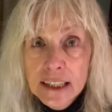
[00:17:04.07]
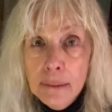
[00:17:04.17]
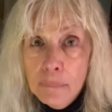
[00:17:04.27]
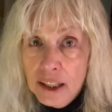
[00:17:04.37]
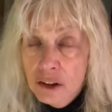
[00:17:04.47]

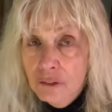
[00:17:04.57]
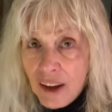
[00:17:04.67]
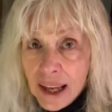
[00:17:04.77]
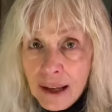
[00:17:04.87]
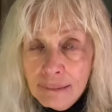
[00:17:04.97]
get my new
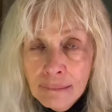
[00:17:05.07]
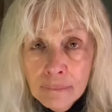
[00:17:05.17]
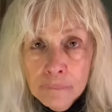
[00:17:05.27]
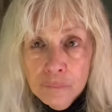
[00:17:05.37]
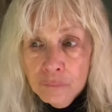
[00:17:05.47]
van,
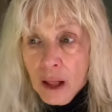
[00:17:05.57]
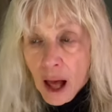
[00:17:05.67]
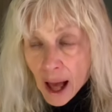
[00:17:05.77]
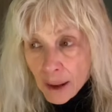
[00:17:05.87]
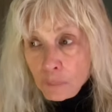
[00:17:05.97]

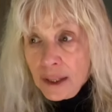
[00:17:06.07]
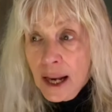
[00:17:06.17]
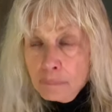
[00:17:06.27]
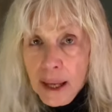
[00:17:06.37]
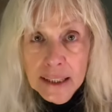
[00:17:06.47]
I went
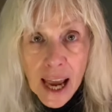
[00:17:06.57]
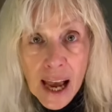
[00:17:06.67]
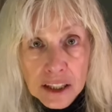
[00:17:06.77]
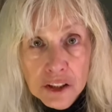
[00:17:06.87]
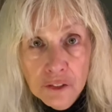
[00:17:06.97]
and paid
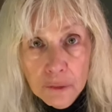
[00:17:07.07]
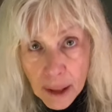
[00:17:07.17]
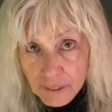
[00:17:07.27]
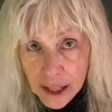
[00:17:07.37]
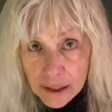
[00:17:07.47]
cash for
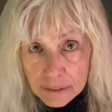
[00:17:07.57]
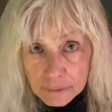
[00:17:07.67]
my van.